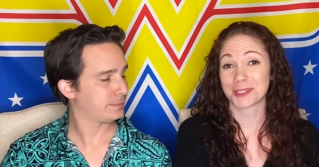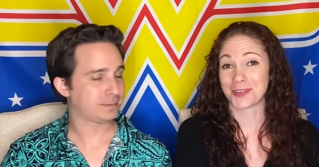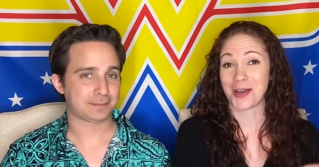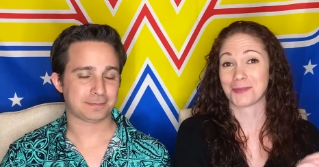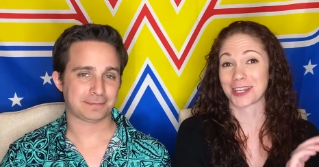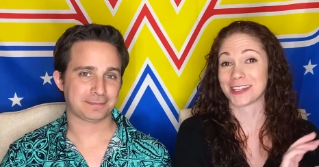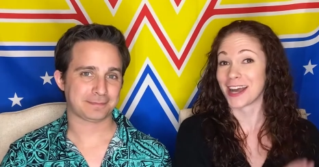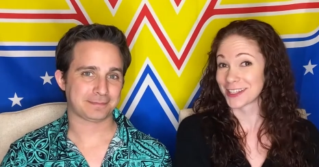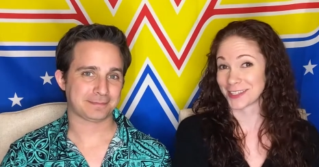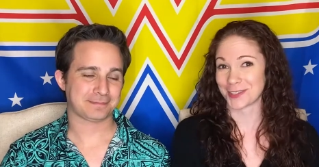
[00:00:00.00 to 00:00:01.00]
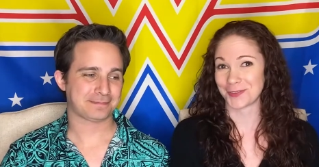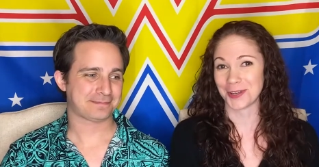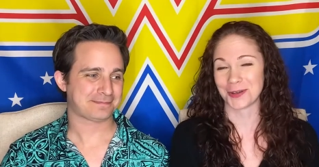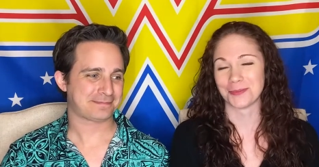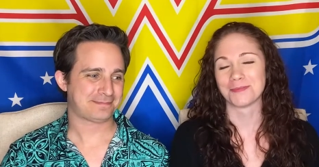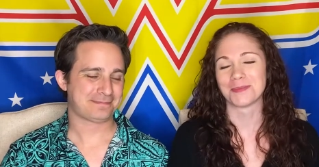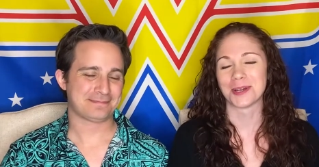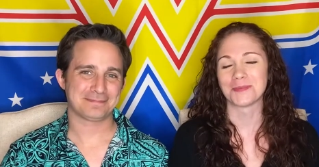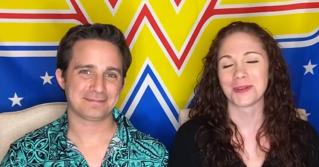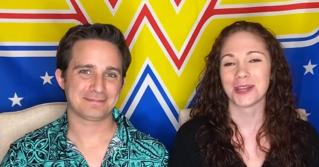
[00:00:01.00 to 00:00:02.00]
Speaker 1: of how much I knocked this film, but
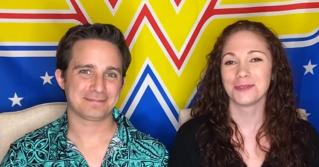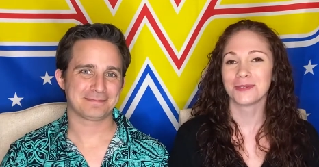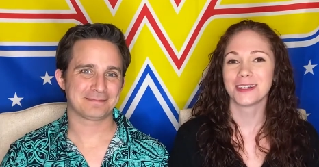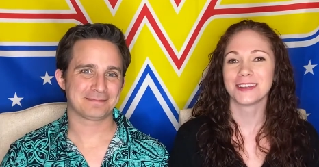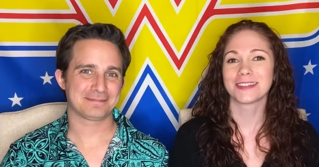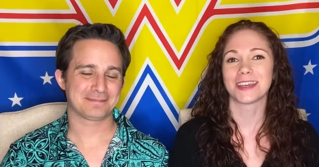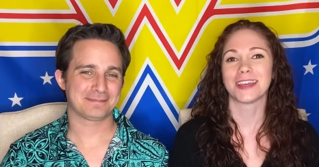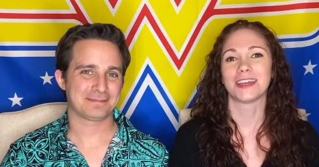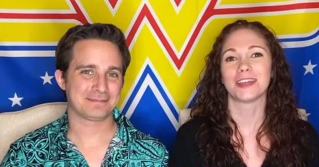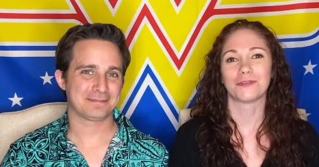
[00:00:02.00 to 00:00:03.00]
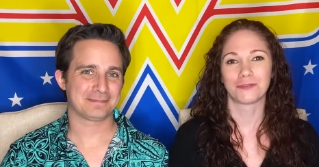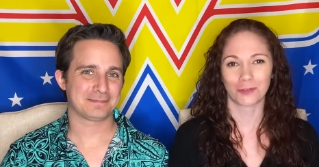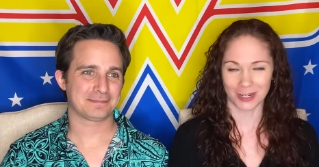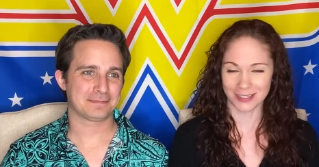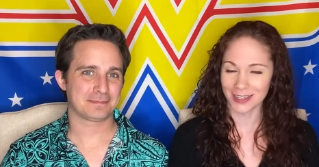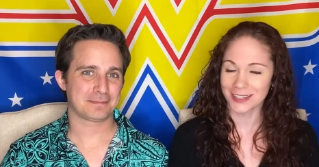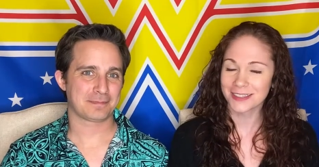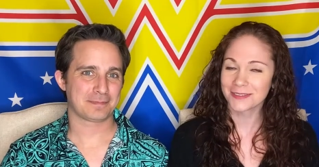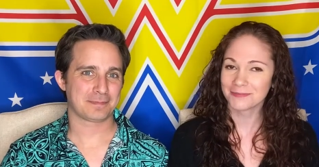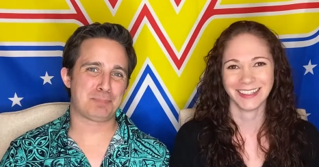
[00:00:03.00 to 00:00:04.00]
mine was a 46.
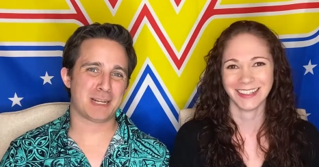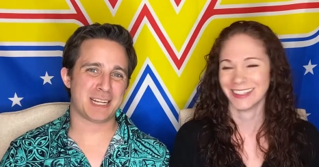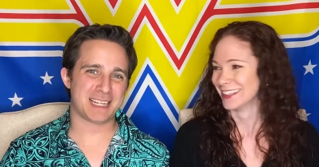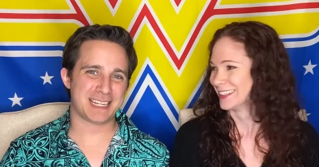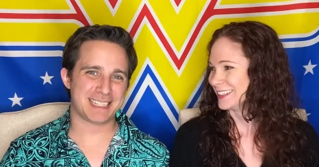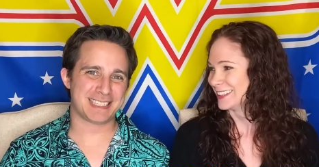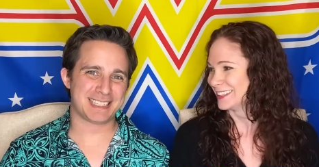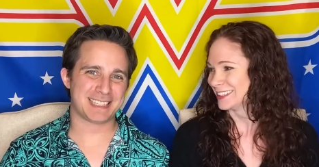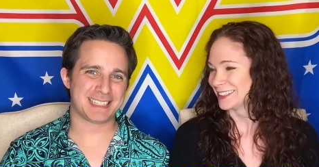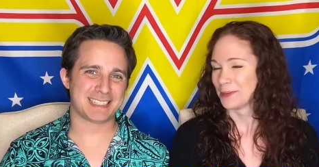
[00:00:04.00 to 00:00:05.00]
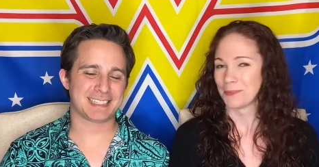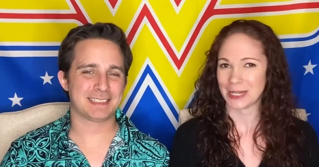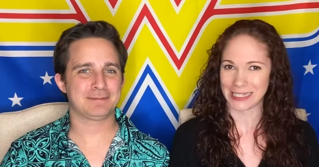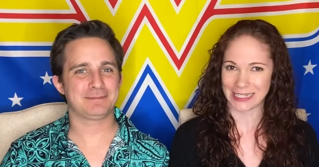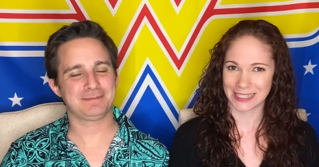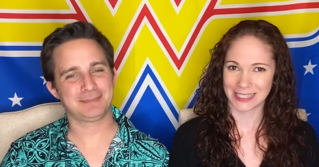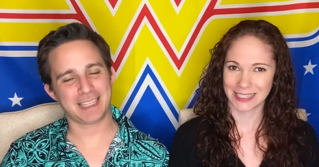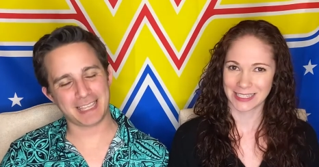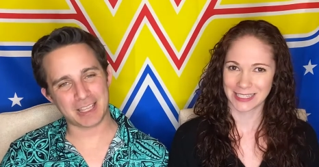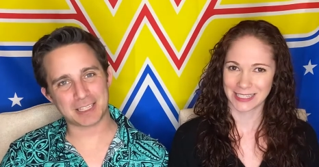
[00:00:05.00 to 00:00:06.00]
Speaker 2: But it
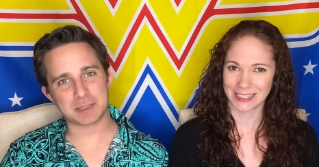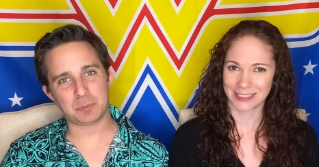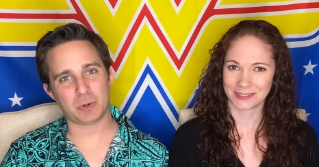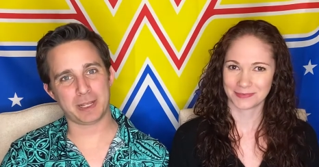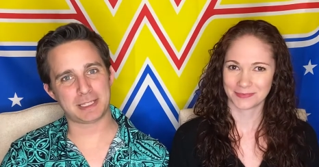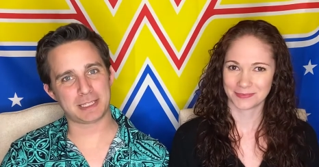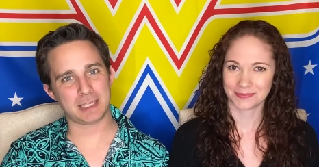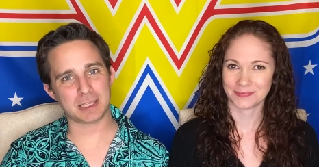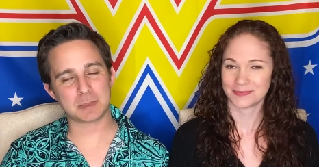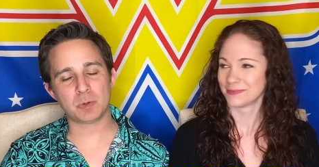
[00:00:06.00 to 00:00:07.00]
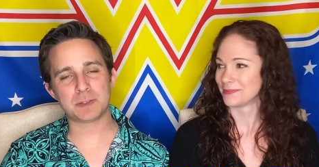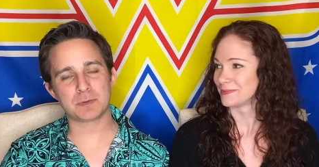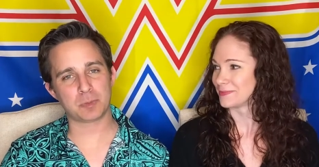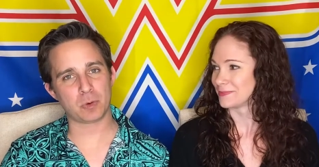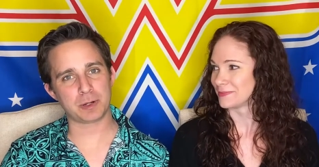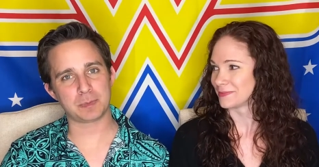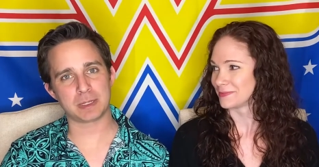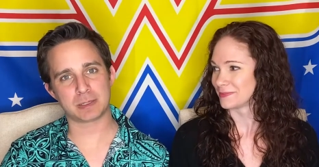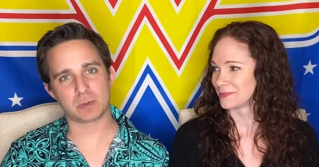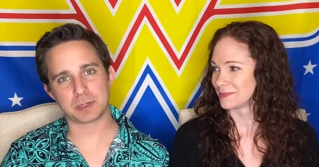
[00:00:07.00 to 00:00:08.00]
lost some points. It lost some points for boredom because
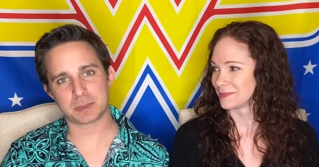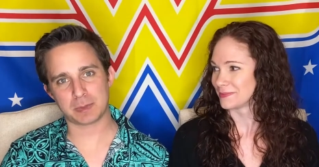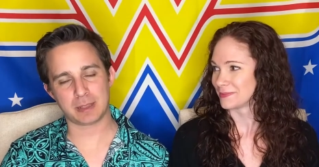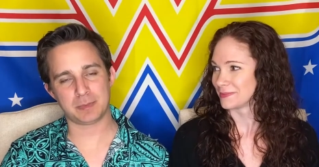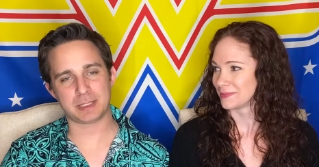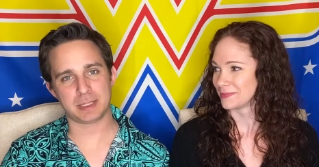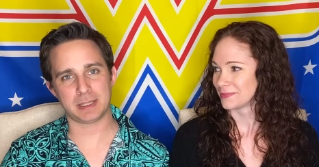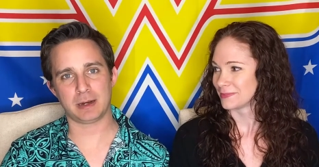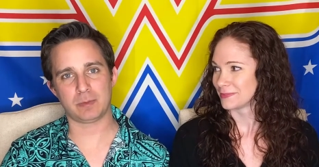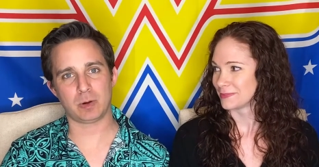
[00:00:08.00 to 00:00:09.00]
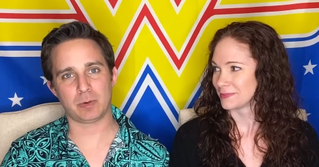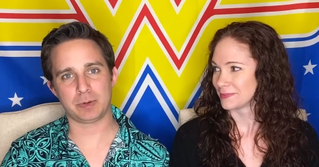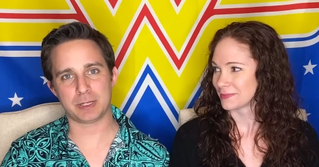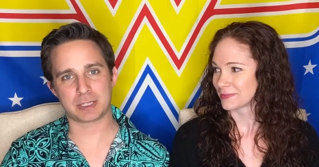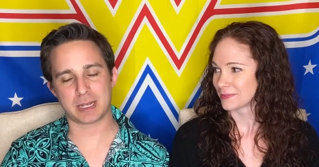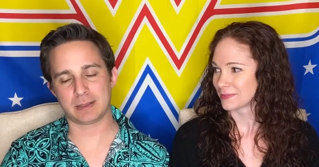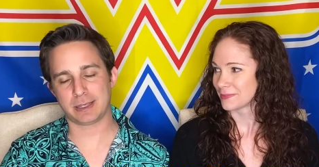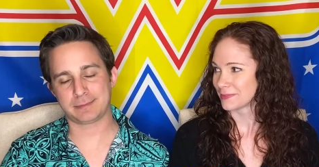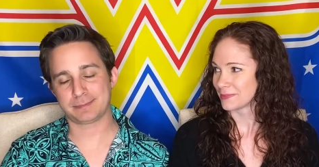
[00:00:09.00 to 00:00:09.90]
there were some elements in there where we just kind of, like,